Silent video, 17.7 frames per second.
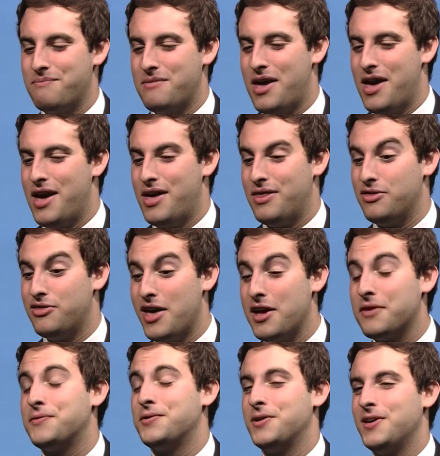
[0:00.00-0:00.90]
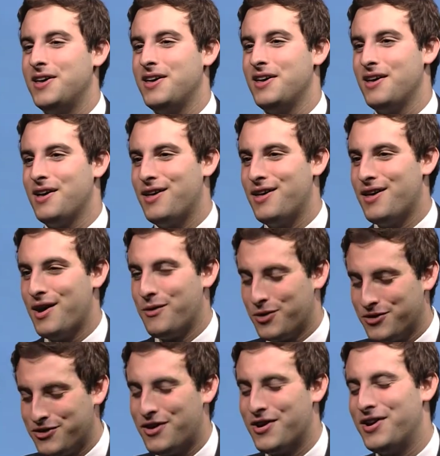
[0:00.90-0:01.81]
And thankfully, I
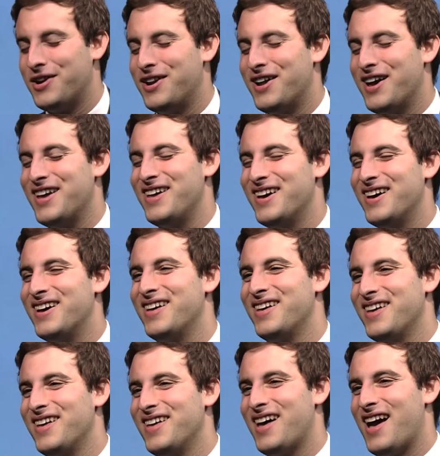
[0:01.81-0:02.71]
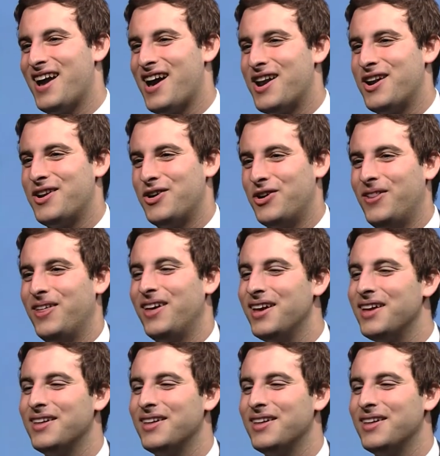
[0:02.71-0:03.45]
worked hard and I got in early.